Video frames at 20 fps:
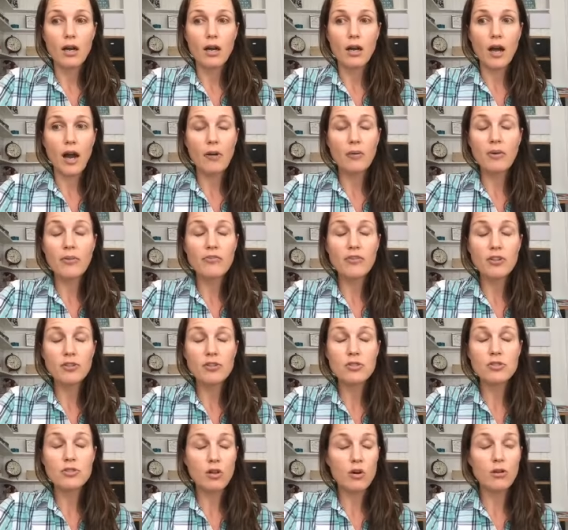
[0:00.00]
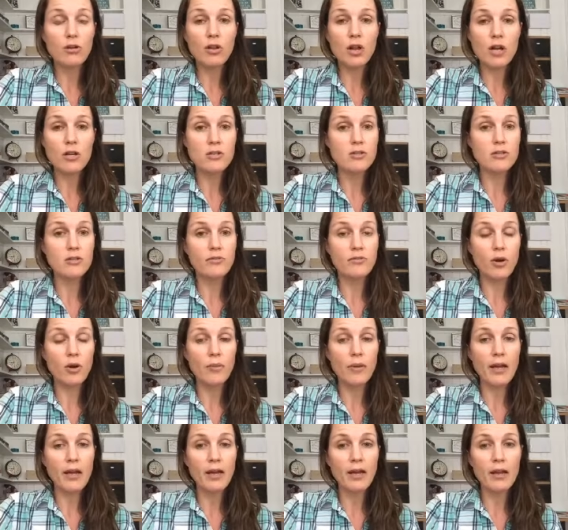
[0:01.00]
I would feel so
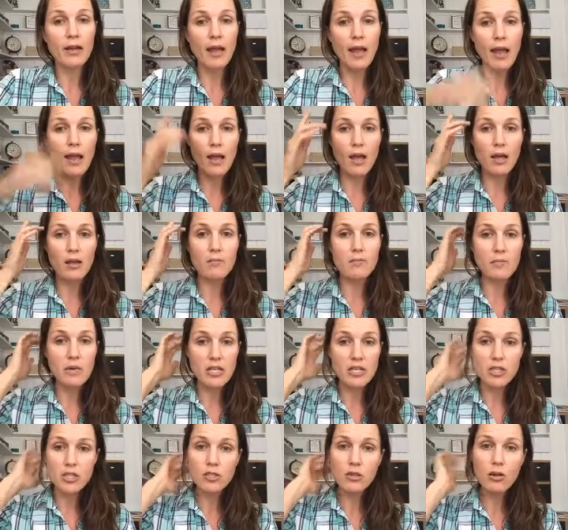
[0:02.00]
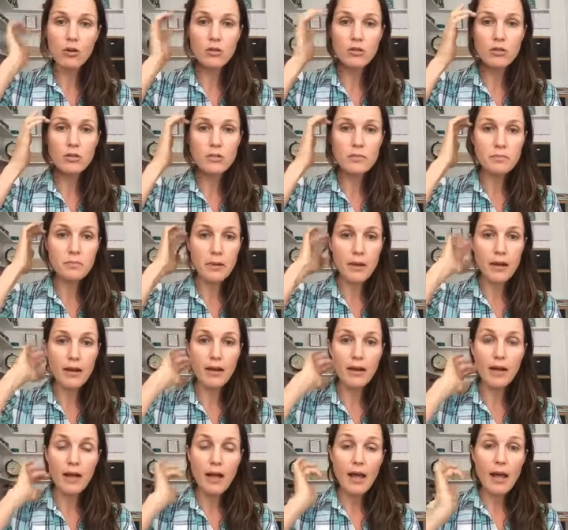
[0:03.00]
claustrophobic and pigeonholed, but
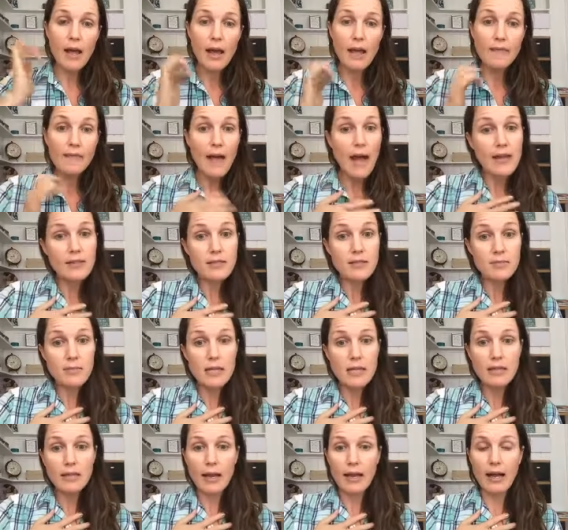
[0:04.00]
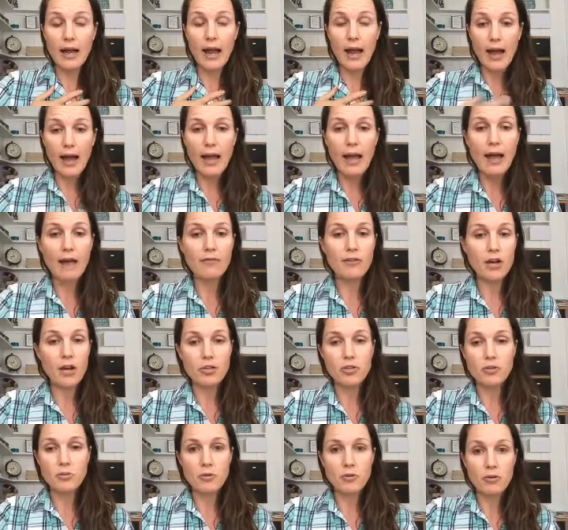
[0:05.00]
that's me. Like, I have an
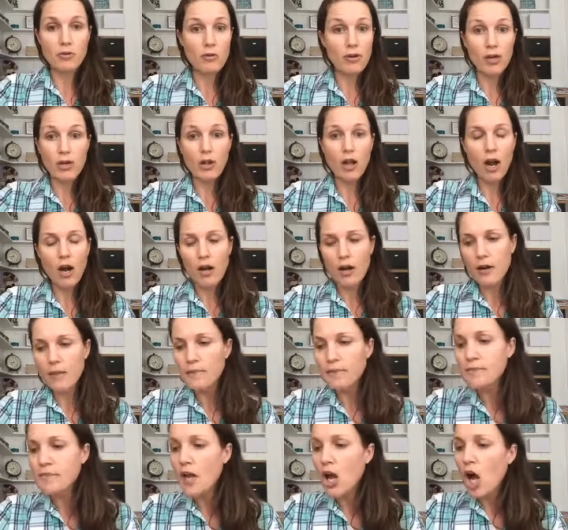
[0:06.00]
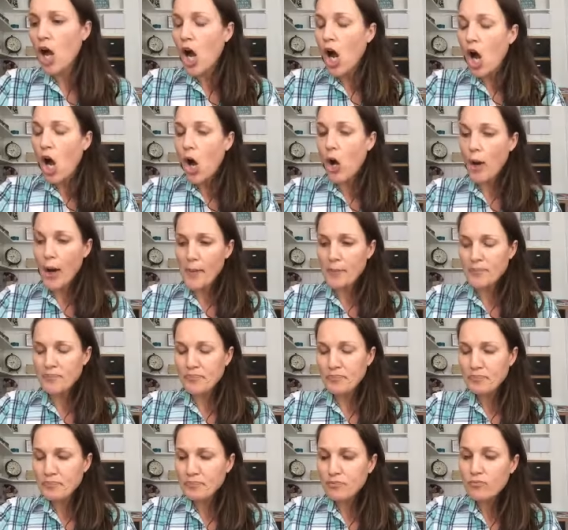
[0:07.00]
entrepreneurial heart. Okay,
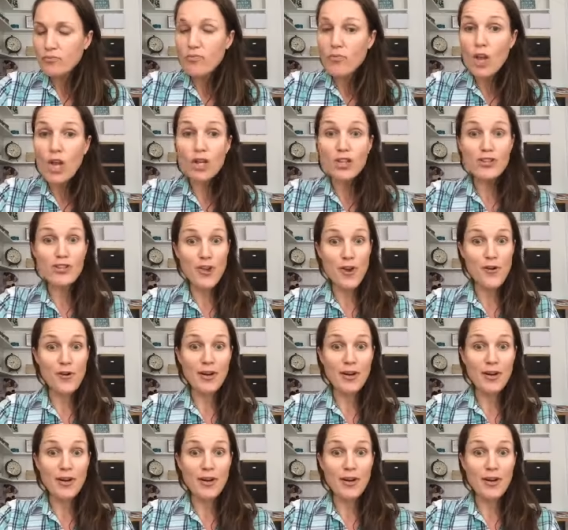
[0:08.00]
so